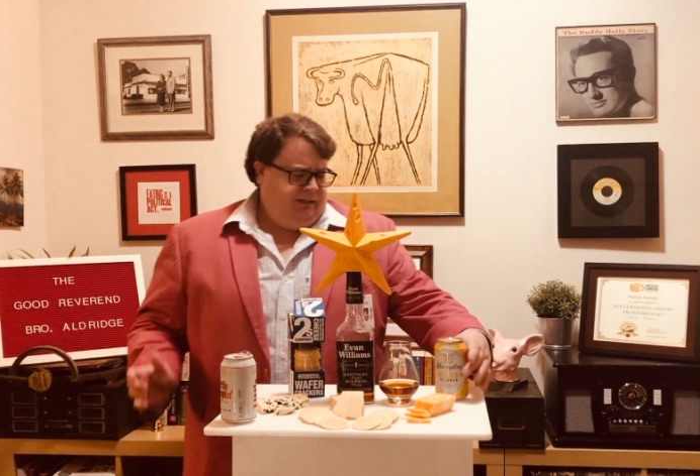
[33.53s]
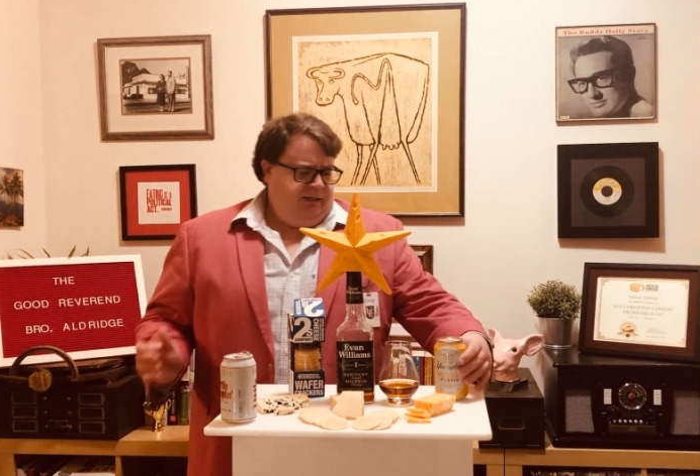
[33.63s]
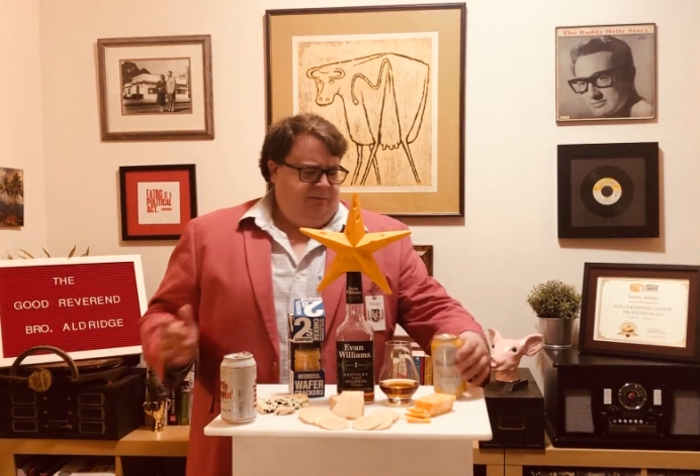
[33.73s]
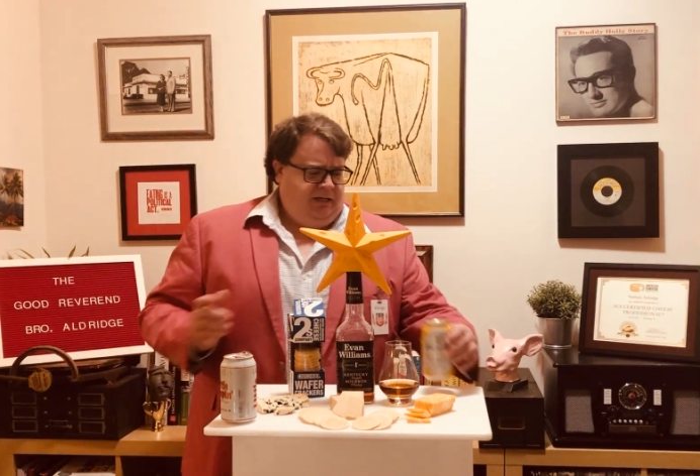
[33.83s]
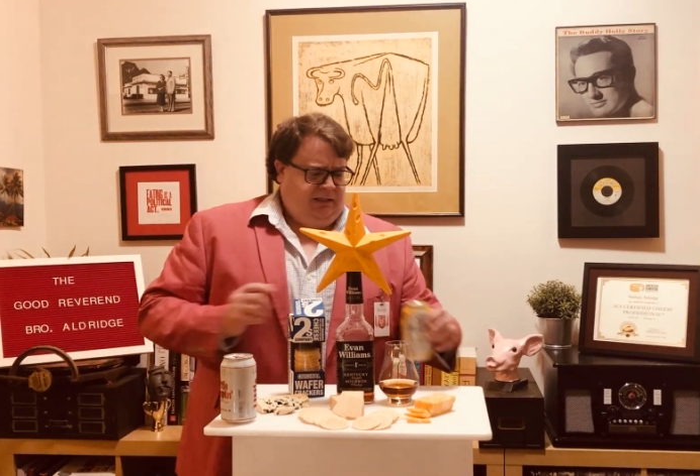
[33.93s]

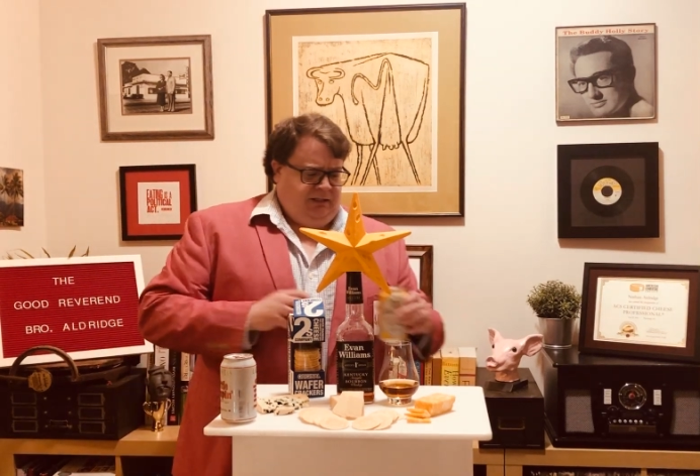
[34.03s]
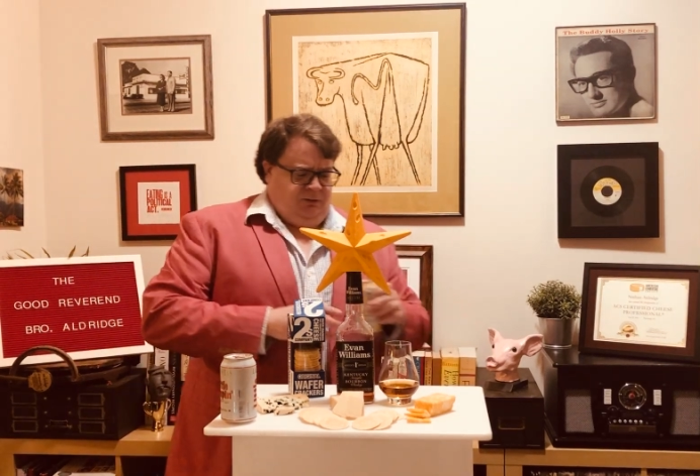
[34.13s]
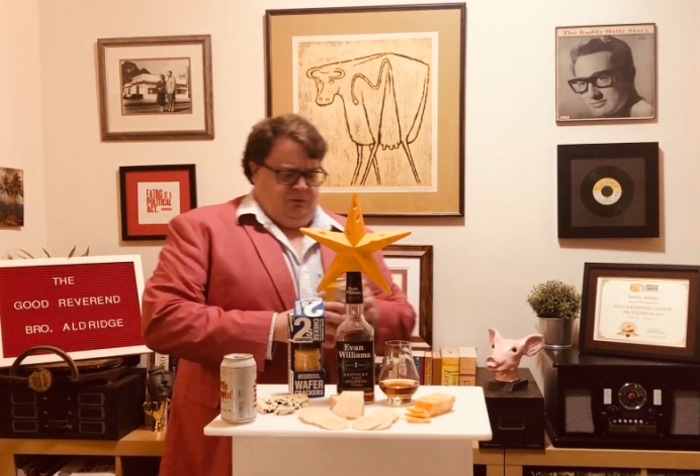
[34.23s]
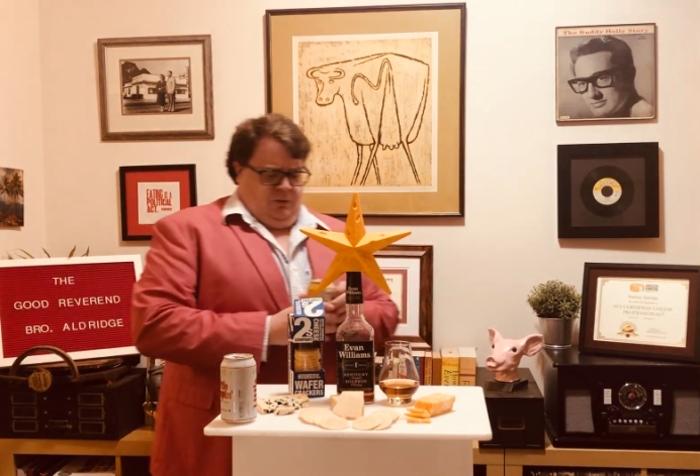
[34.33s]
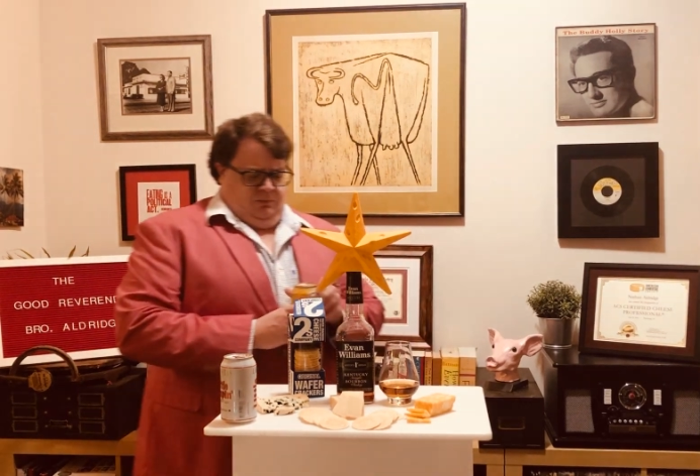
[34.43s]
Let me get
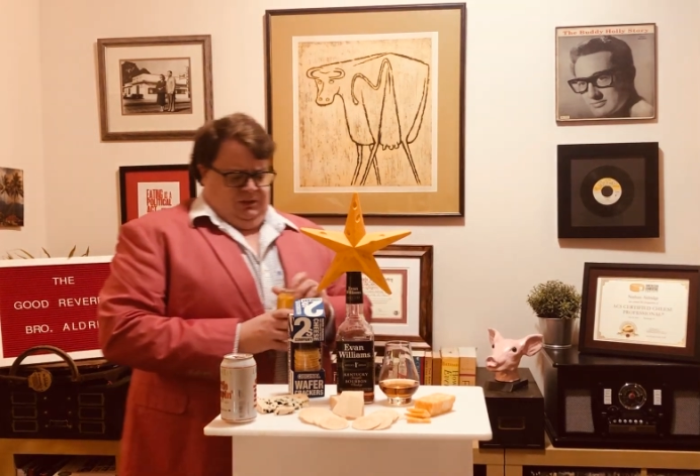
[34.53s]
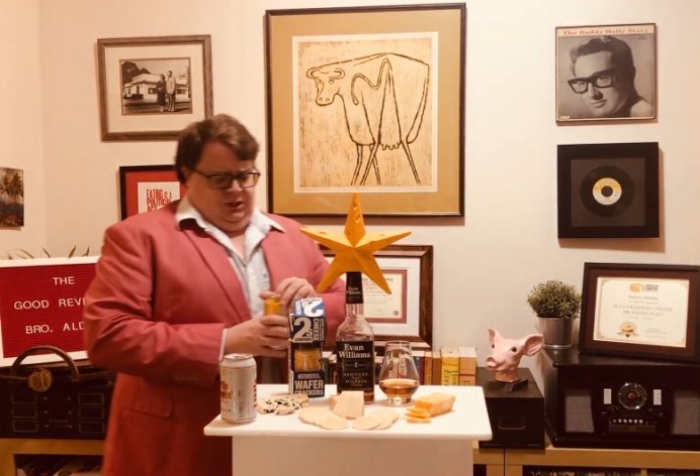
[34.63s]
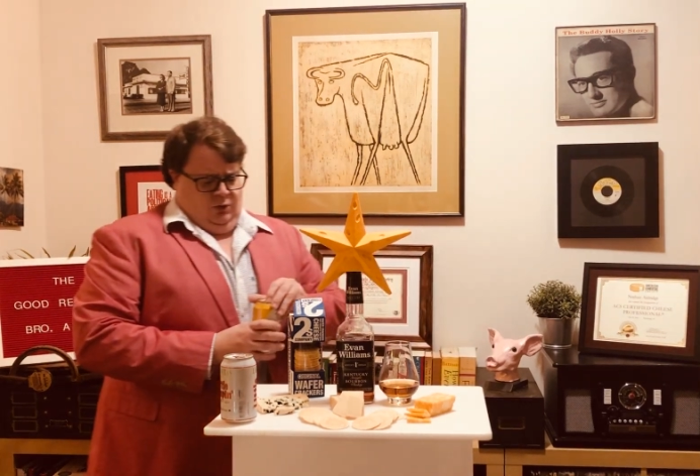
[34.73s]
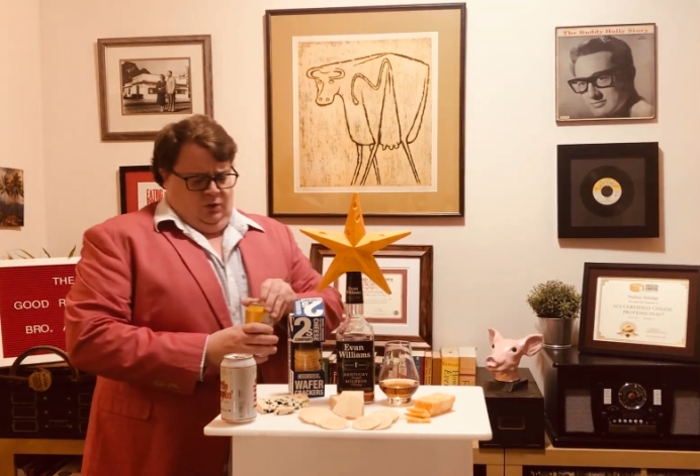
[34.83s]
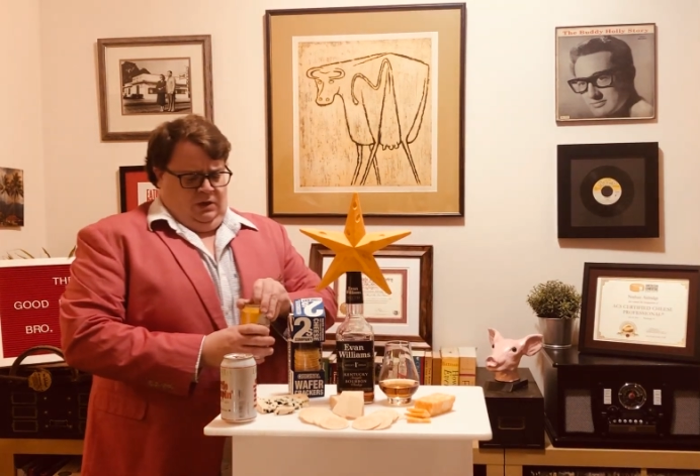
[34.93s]
this one open
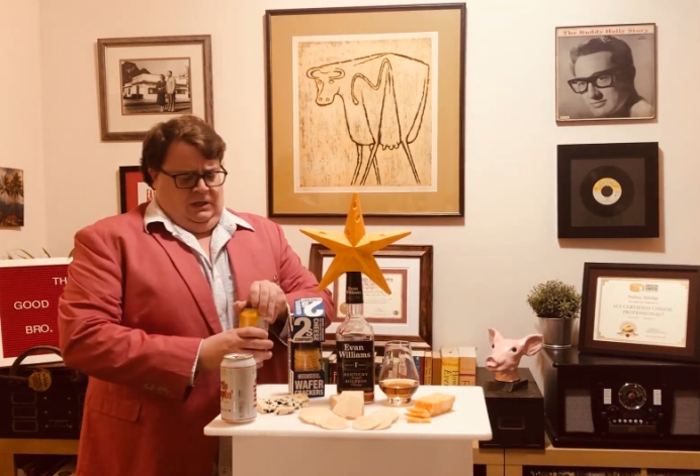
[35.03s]
too.